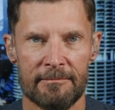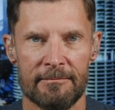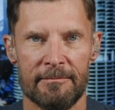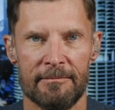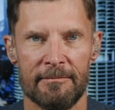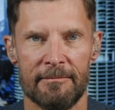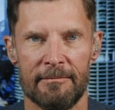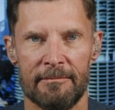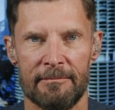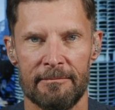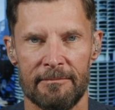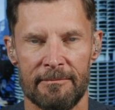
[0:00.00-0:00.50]

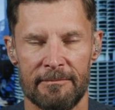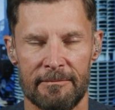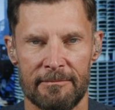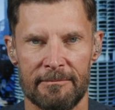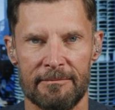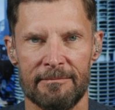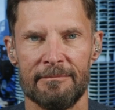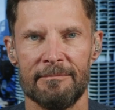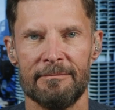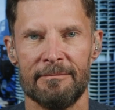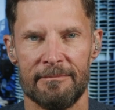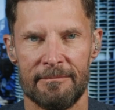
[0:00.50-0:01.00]

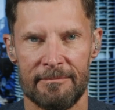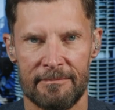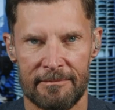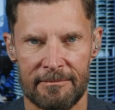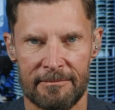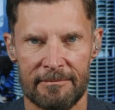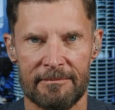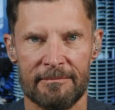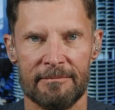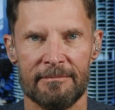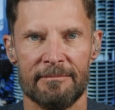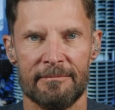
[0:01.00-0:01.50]

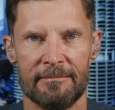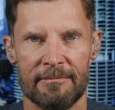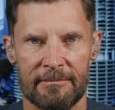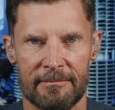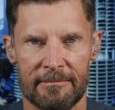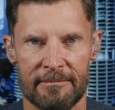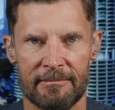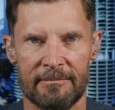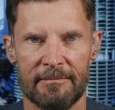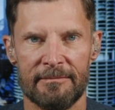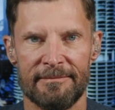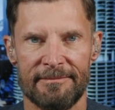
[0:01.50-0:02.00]

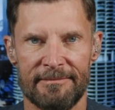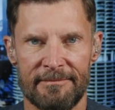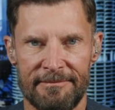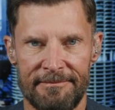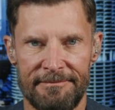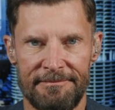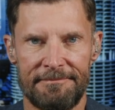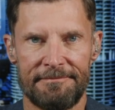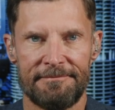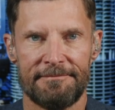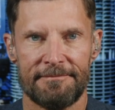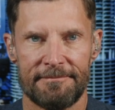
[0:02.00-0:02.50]

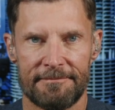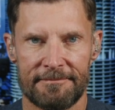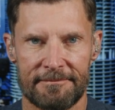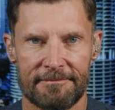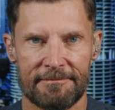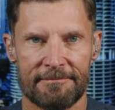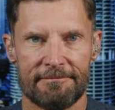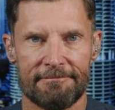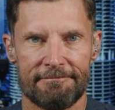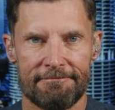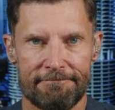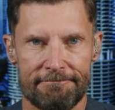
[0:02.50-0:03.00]

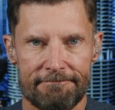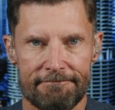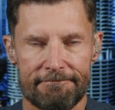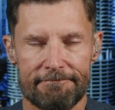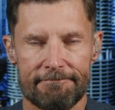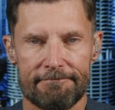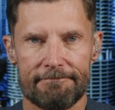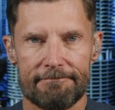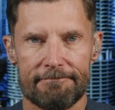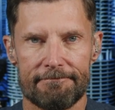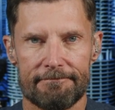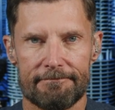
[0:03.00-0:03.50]

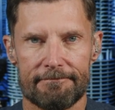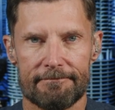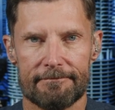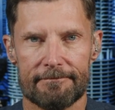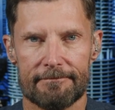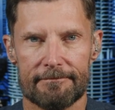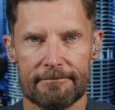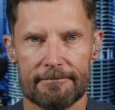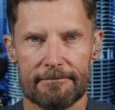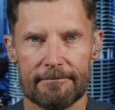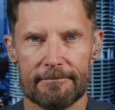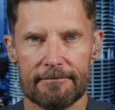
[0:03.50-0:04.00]

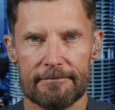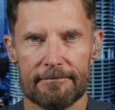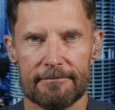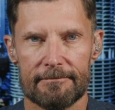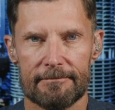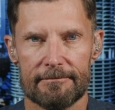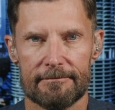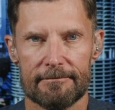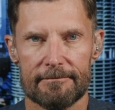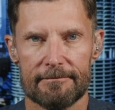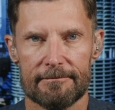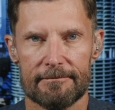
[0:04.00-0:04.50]

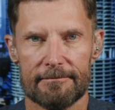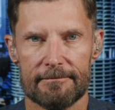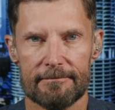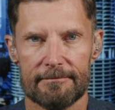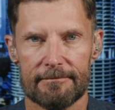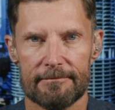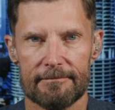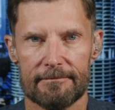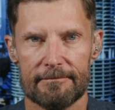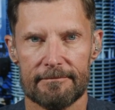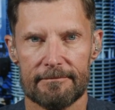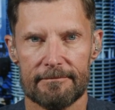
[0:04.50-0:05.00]

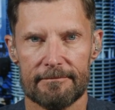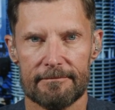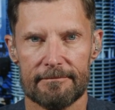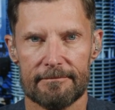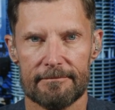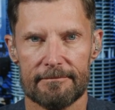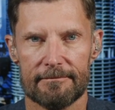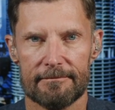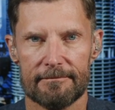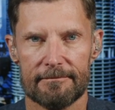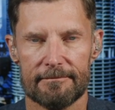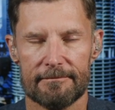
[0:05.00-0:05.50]

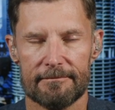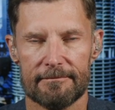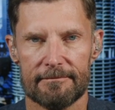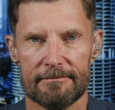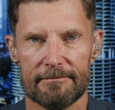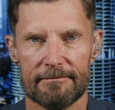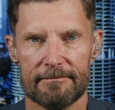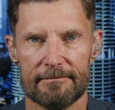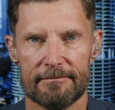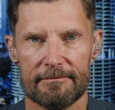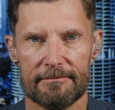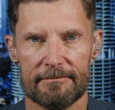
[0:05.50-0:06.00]

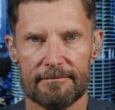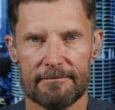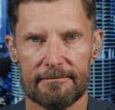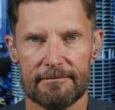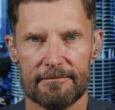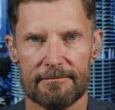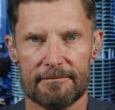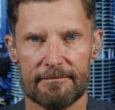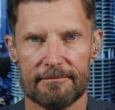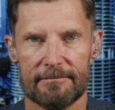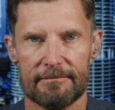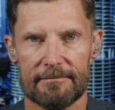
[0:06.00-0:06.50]

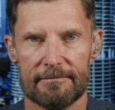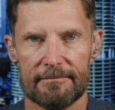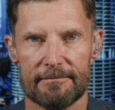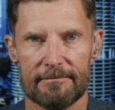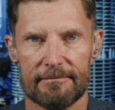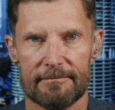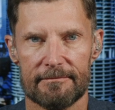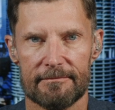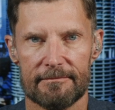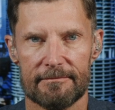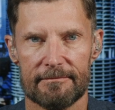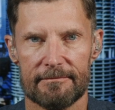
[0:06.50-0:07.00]

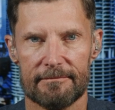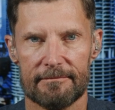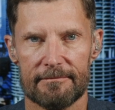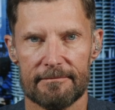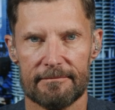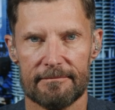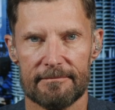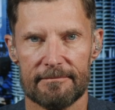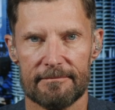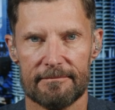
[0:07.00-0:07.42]
(silent)